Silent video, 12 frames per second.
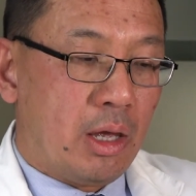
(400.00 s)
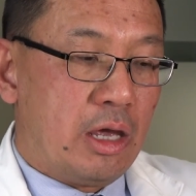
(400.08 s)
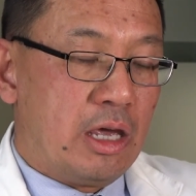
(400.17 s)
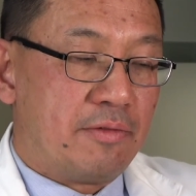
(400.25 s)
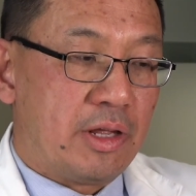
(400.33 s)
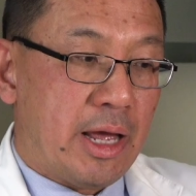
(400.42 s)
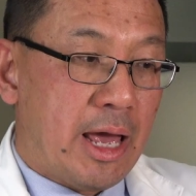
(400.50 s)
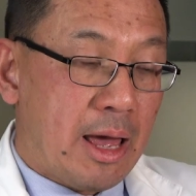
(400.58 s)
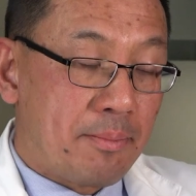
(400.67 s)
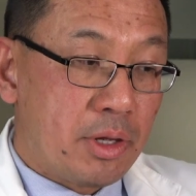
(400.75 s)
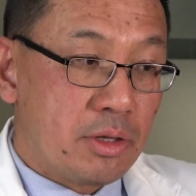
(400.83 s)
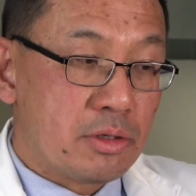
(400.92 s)
if it
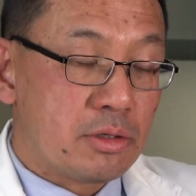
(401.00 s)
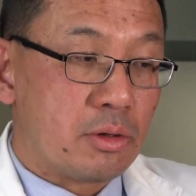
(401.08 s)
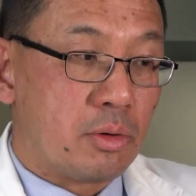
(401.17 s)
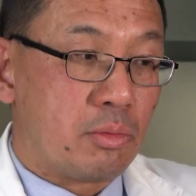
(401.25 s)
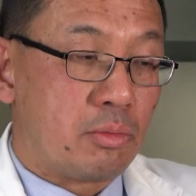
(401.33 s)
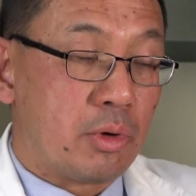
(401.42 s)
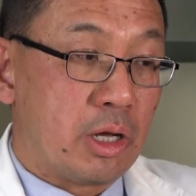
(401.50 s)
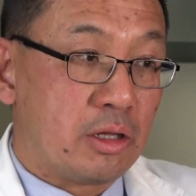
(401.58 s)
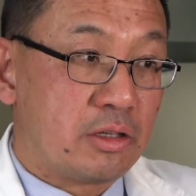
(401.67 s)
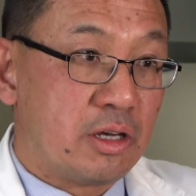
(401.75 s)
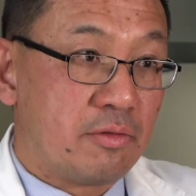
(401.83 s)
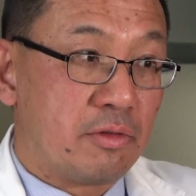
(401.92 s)
happens
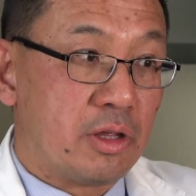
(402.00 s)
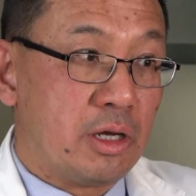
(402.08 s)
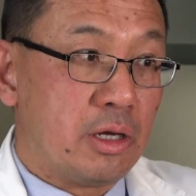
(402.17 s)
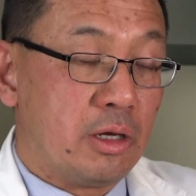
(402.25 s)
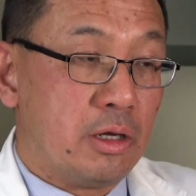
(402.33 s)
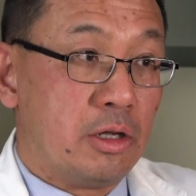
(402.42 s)
relatively,